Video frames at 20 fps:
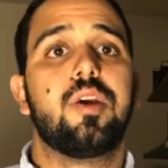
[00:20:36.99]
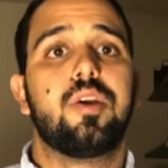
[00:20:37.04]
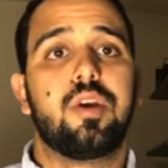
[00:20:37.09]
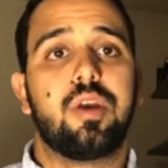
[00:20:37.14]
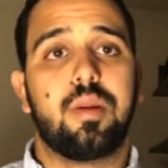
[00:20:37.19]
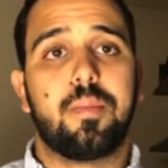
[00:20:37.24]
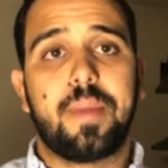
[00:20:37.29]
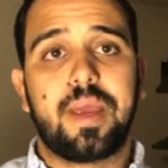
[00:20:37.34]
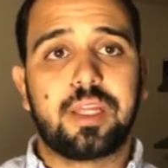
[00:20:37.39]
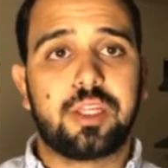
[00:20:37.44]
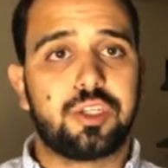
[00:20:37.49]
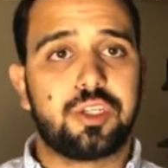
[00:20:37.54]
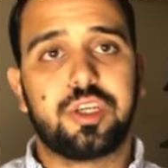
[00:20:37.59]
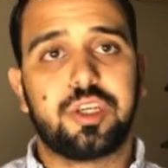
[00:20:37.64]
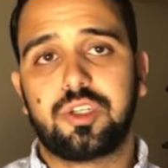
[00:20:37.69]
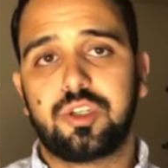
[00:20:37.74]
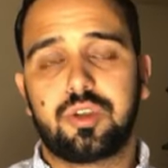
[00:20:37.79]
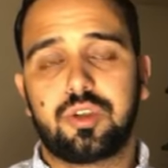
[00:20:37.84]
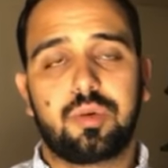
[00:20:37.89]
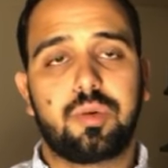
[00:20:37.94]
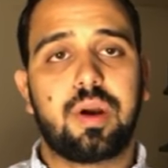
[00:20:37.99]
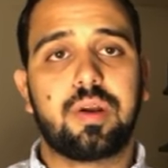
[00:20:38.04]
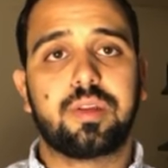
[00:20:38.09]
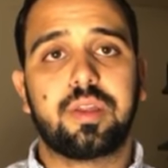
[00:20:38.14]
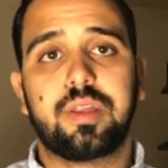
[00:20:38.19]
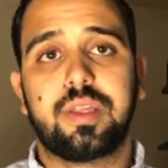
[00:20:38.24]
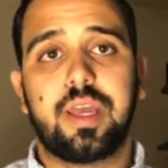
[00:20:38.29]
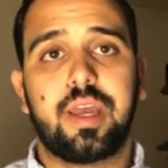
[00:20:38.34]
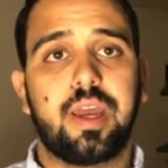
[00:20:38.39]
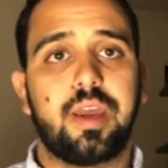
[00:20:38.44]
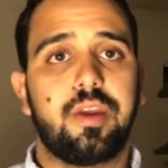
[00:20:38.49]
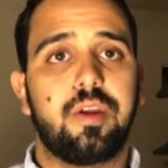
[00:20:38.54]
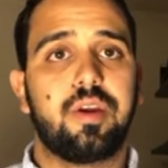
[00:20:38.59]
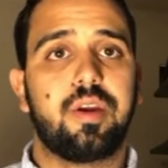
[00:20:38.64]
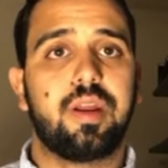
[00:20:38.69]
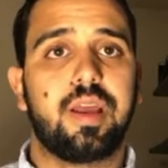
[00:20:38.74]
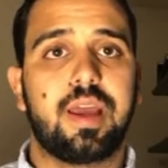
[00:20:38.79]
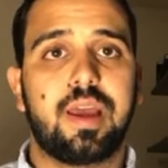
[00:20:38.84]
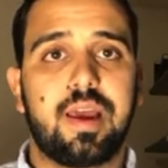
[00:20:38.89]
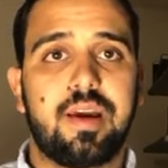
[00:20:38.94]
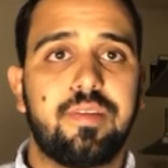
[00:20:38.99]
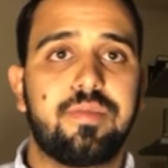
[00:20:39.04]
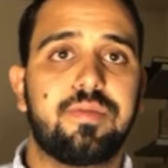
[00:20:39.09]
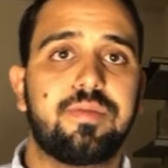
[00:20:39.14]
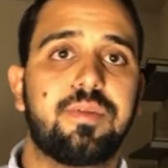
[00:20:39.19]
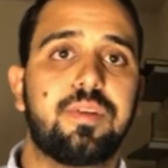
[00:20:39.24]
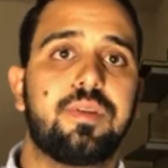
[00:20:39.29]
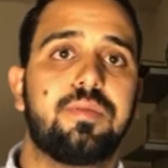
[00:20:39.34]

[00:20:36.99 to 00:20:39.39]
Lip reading: You're gonna make decisions throughout the day. You're gonna